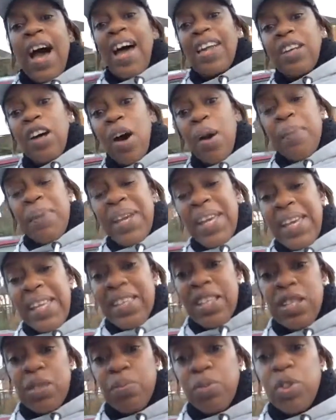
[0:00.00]
And I'm here
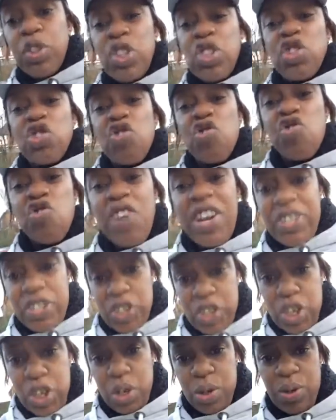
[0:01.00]
this morning to
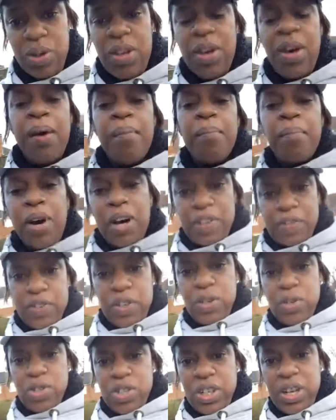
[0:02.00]
rescue my
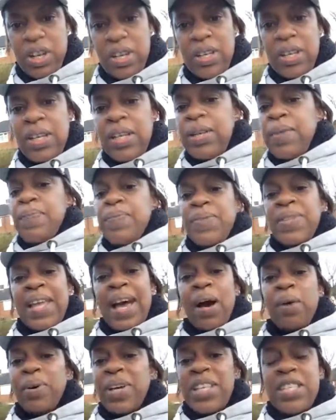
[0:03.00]
future.
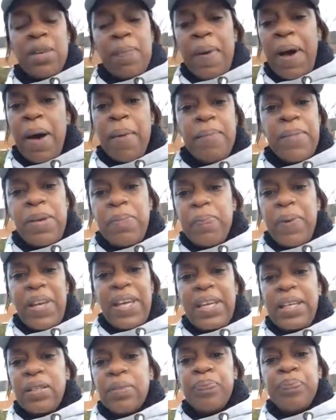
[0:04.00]
Now, it's about me
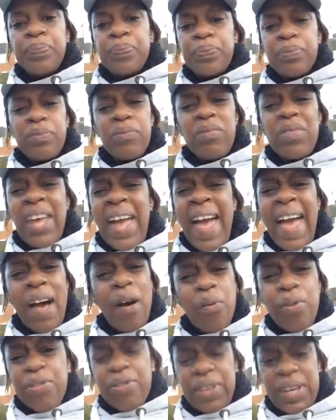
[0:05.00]
being
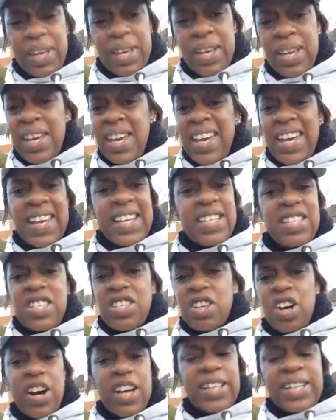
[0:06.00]
healthy
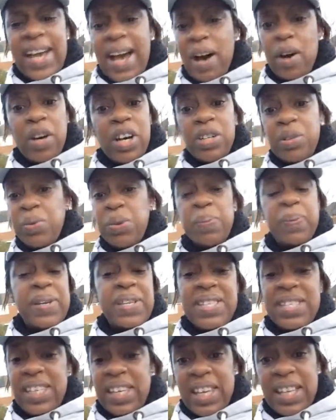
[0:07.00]
inside out. I don't want to be
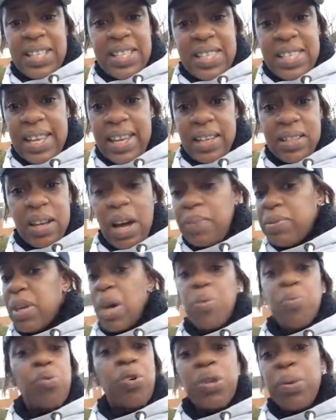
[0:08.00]
a stick insect. I
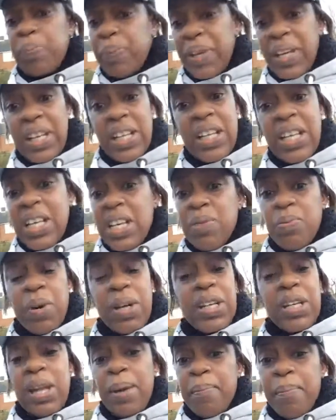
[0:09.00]
don't want to be
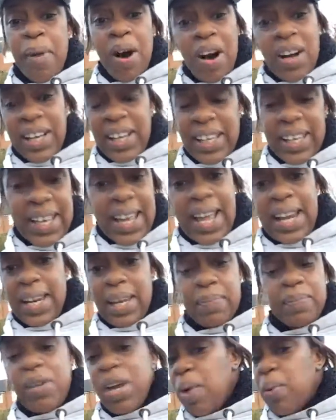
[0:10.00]
one of them maga
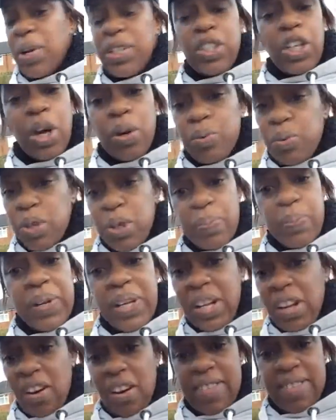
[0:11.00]
gyalem. No, I don't want to
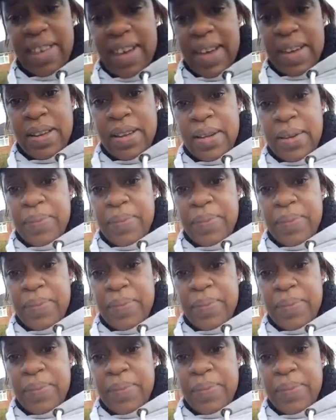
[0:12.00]
be like that.